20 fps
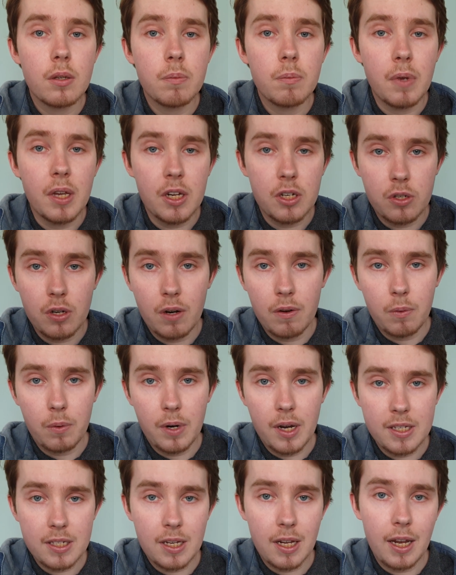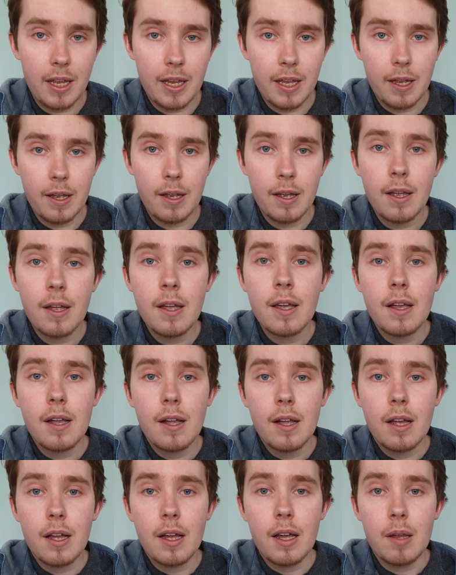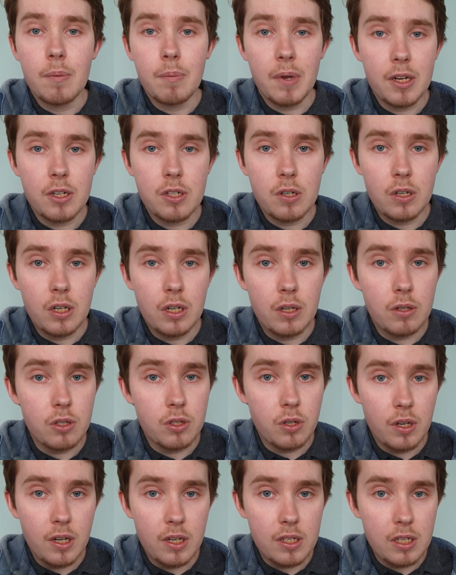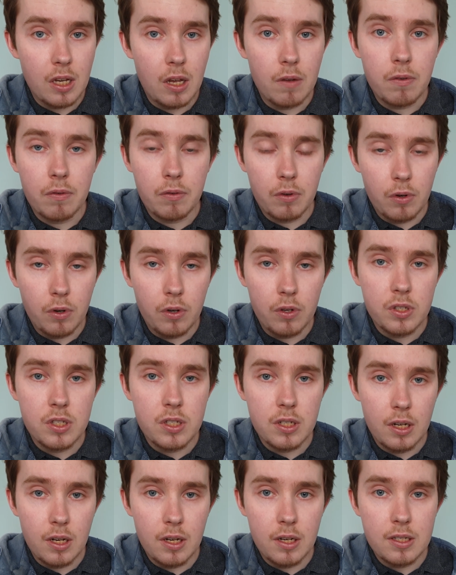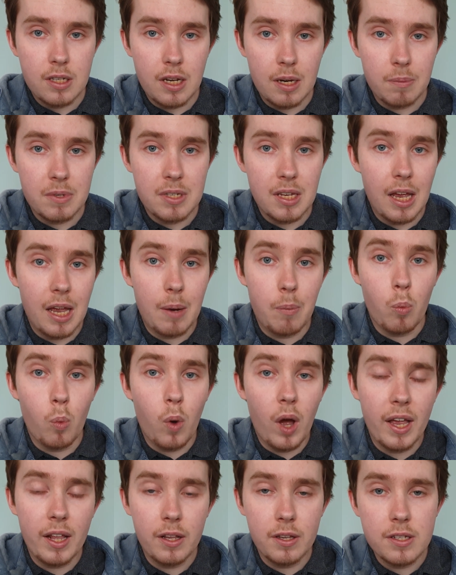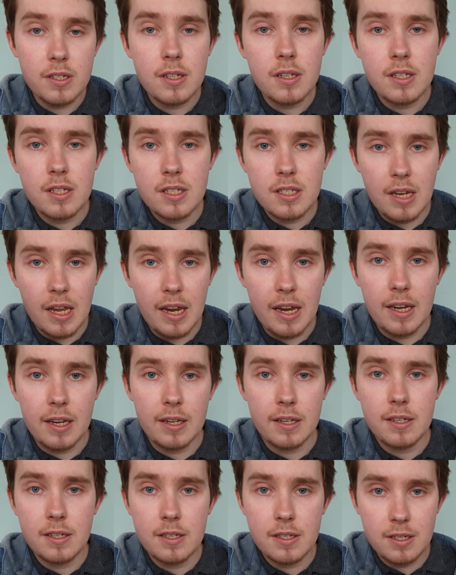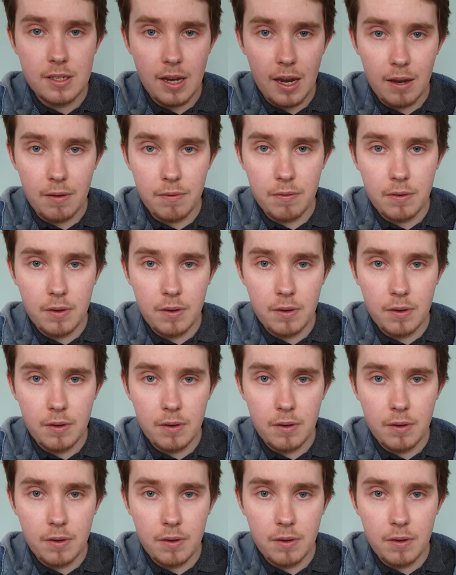make sure everywhere's clear, and make sure you enjoy yourself, of course, still at the same time, whilst staying safe.